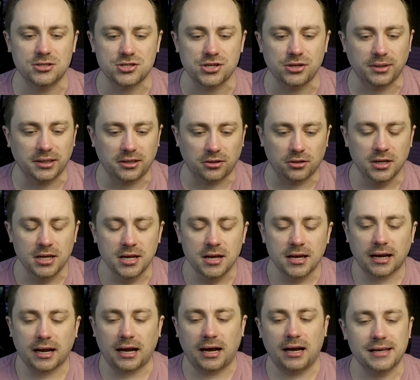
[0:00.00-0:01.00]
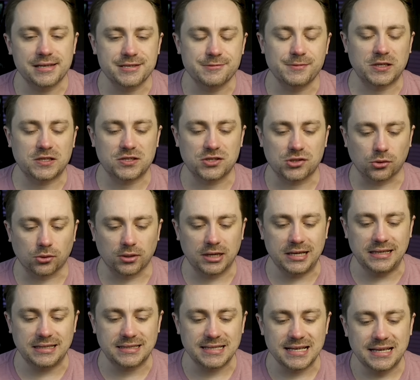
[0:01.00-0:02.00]
there's no other cosmic
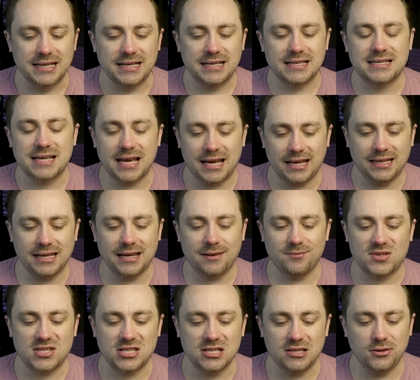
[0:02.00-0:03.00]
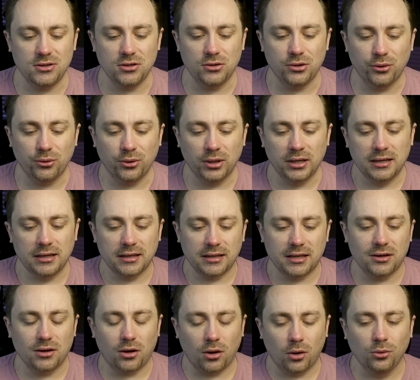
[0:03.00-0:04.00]
stories set in the MCU
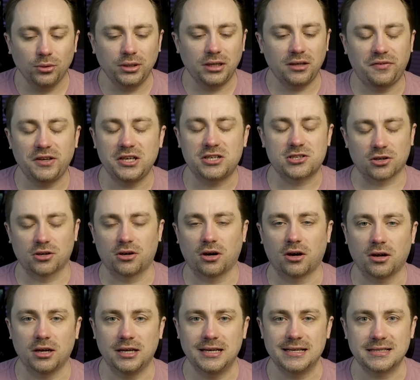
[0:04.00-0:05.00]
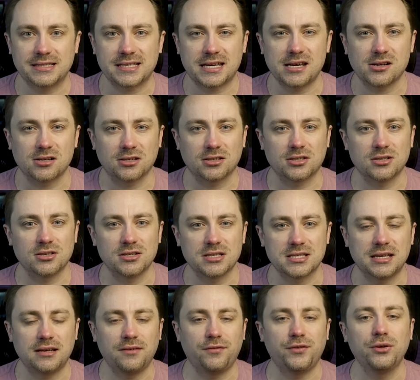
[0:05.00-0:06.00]
that only feature Guardians characters,
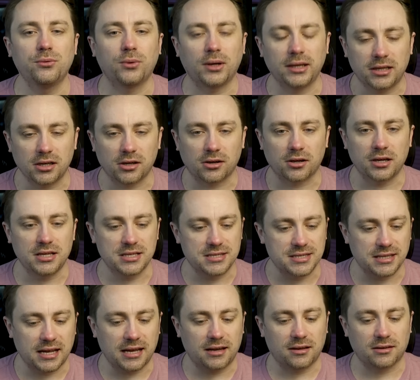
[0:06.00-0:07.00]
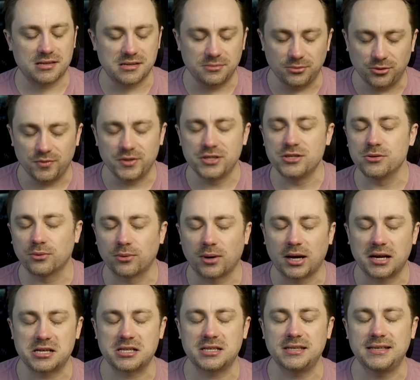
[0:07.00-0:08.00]
that if you like the Guardians of the Galaxy movies, you would
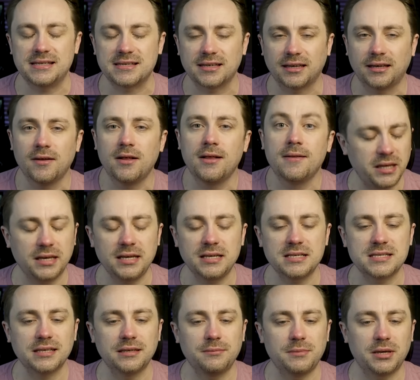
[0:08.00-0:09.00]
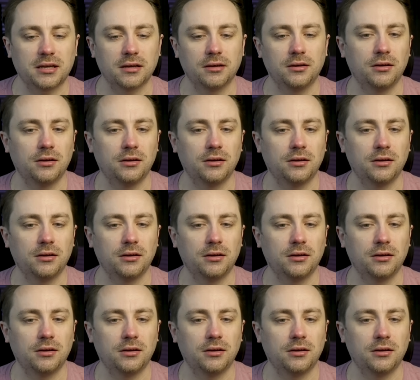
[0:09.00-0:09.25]
watch these. Like, they could easily make